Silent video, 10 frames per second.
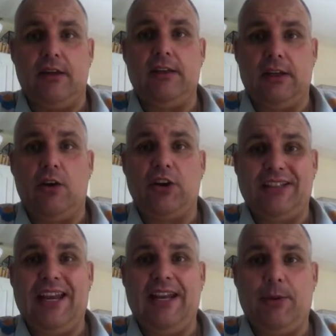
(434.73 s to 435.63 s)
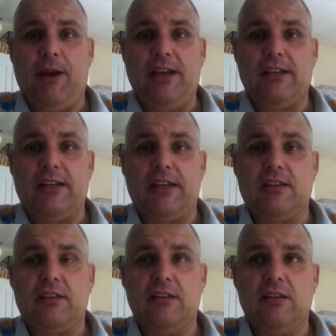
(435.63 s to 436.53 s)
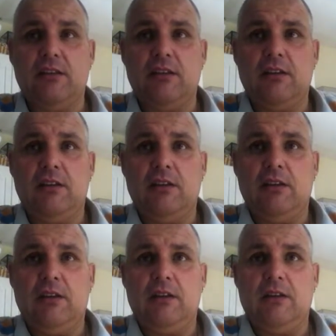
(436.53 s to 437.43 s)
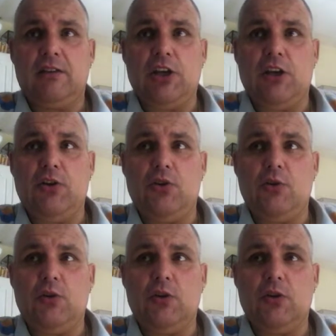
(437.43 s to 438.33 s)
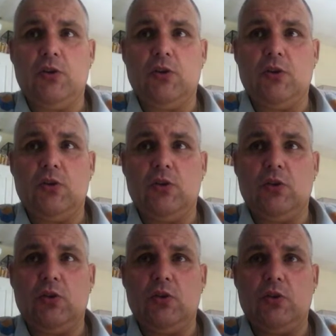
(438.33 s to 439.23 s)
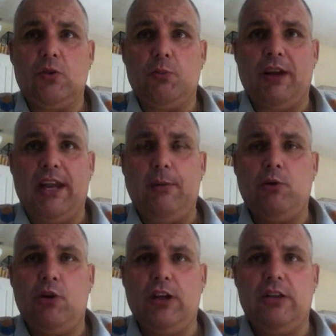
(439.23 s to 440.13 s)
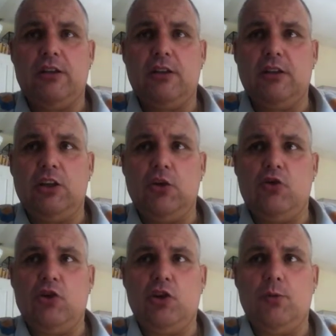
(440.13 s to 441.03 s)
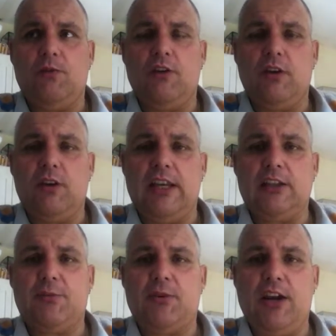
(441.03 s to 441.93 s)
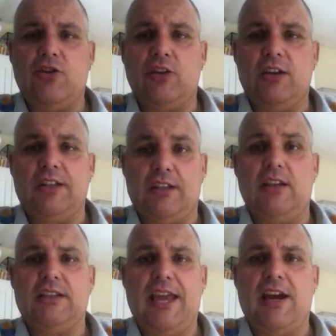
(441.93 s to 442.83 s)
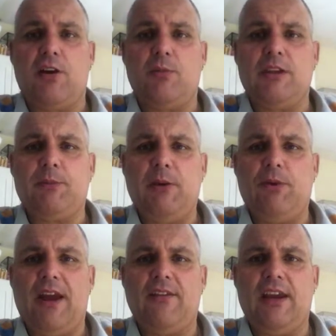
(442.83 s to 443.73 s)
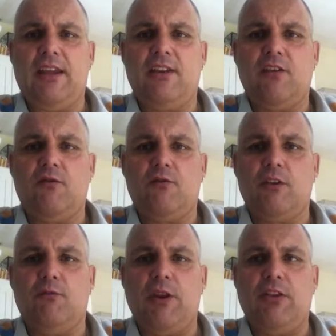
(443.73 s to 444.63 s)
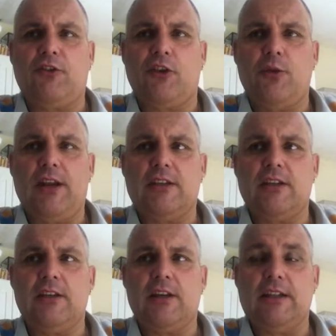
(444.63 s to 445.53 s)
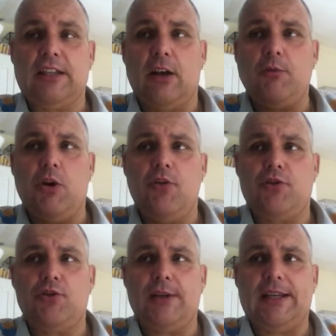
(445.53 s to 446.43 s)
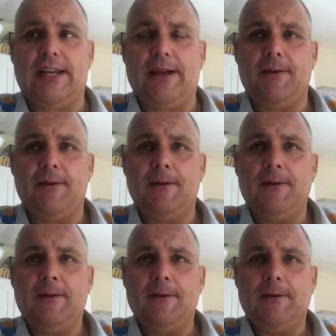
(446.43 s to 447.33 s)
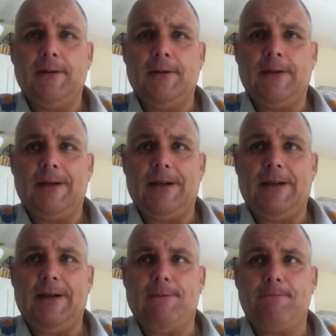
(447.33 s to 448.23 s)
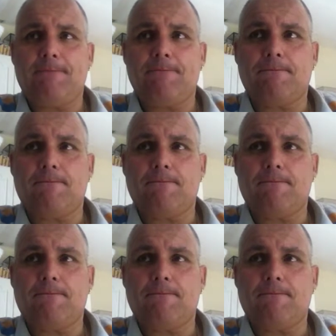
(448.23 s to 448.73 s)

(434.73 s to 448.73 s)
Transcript: you know, on a daily basis. So, but keep looking to YouTube for inspiration, because it does help. There's people out there that have been through it, and like I said, I'm going through it now. And